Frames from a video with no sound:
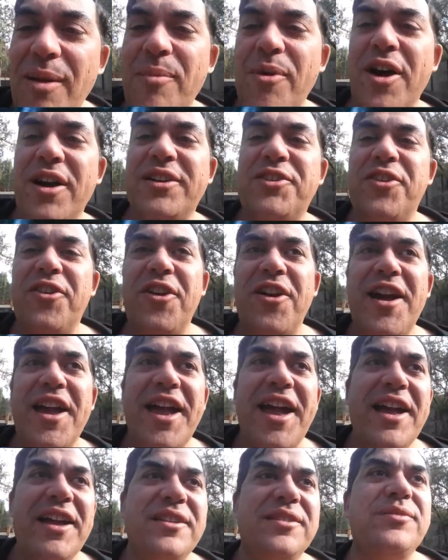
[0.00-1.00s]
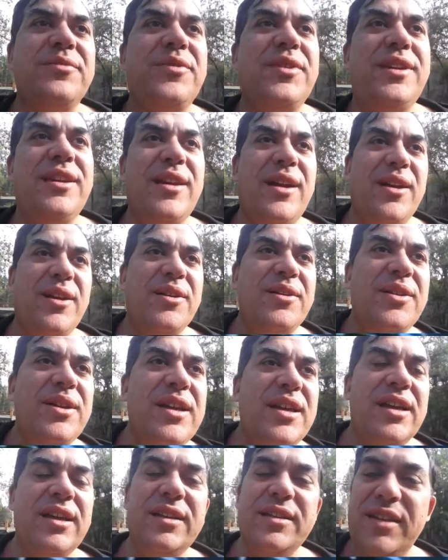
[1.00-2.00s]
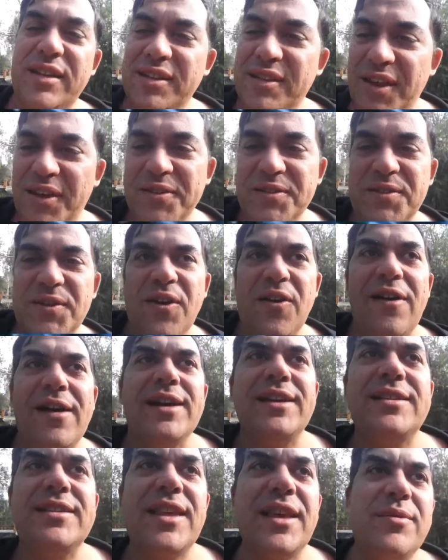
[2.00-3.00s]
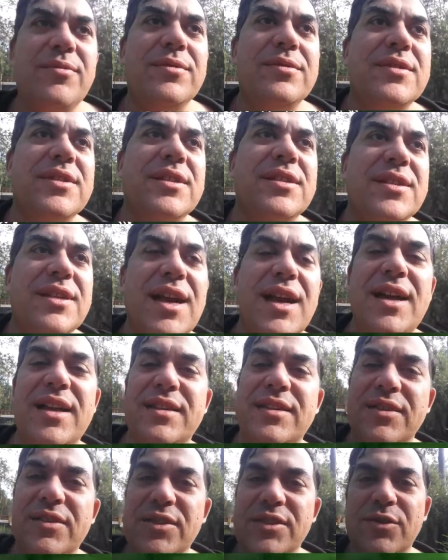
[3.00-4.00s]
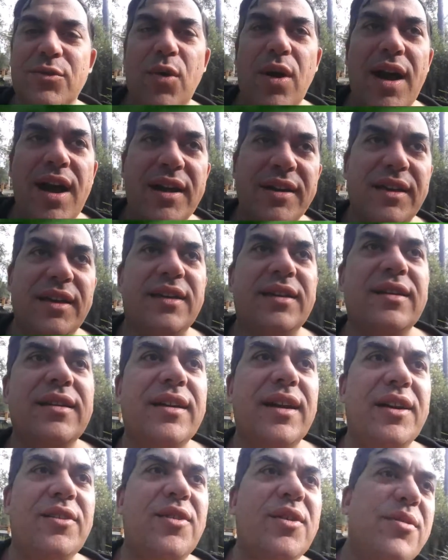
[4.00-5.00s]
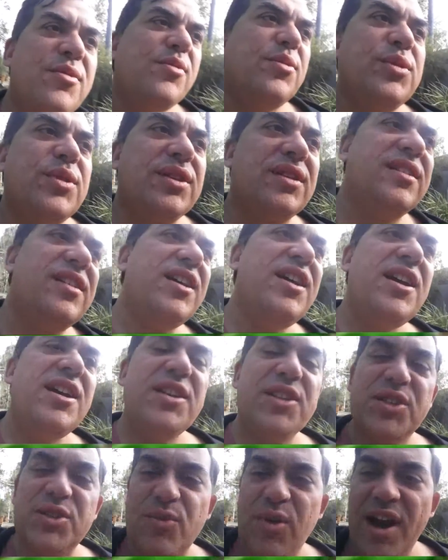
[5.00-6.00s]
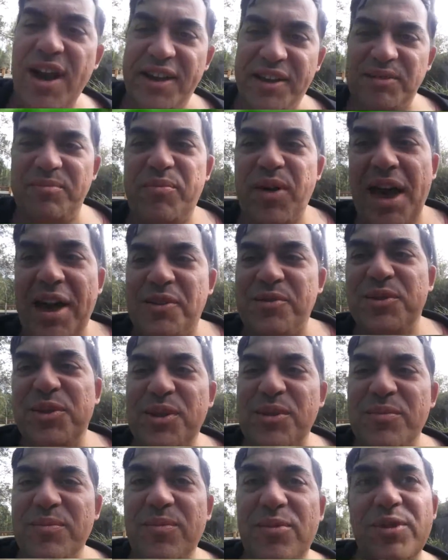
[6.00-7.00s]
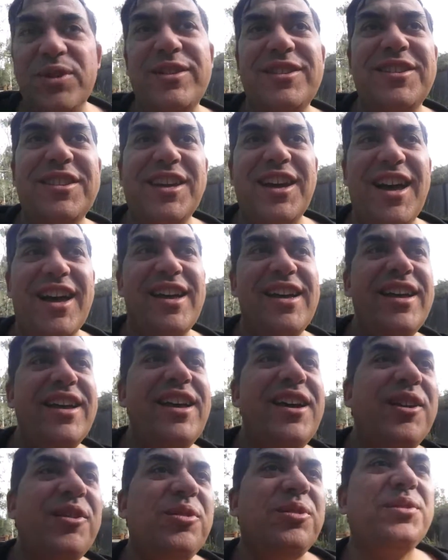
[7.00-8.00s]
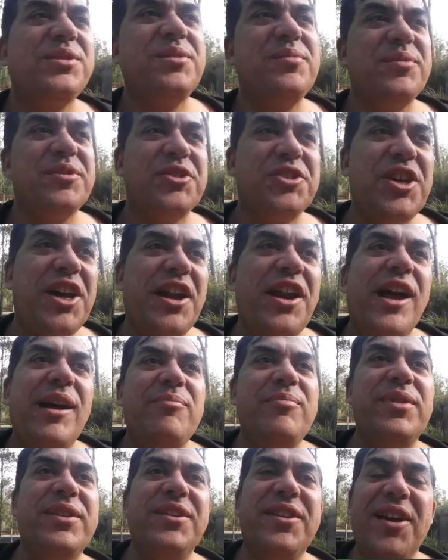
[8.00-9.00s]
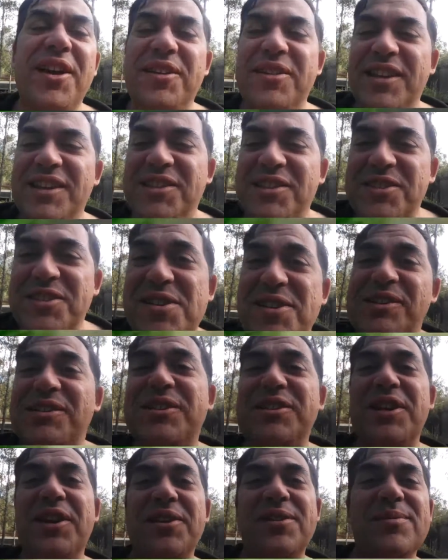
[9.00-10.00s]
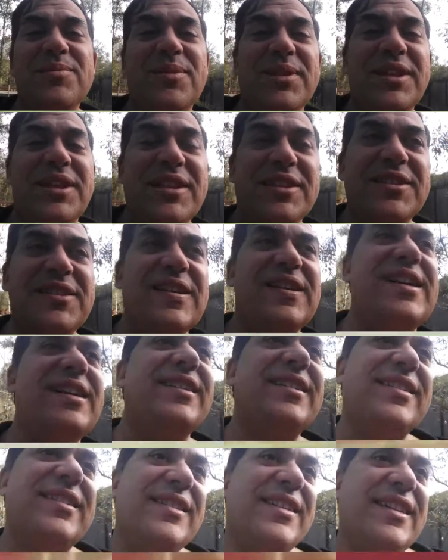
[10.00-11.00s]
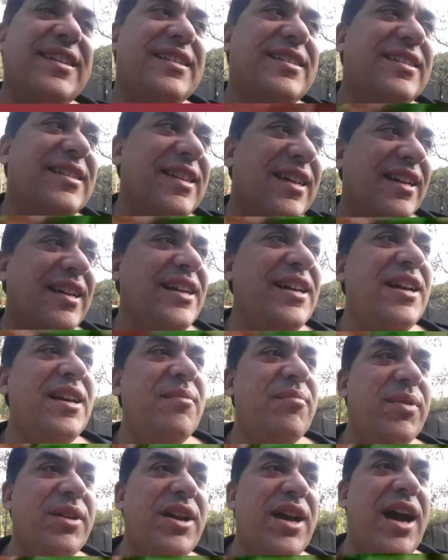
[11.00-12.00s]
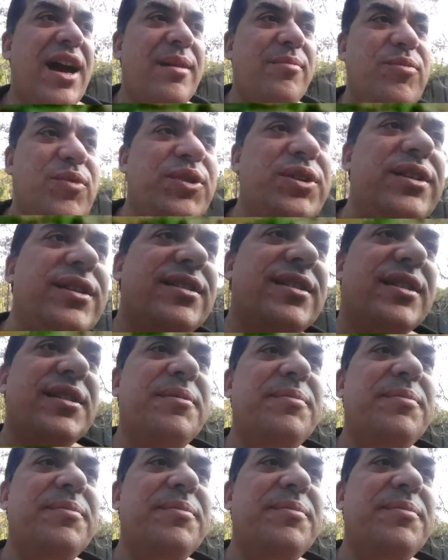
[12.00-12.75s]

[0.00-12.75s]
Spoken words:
I try and video near those guys, they want to start squawking. And I thought that squawking back with them would cause them to shut up, but no, they just got terribly excited and became worse.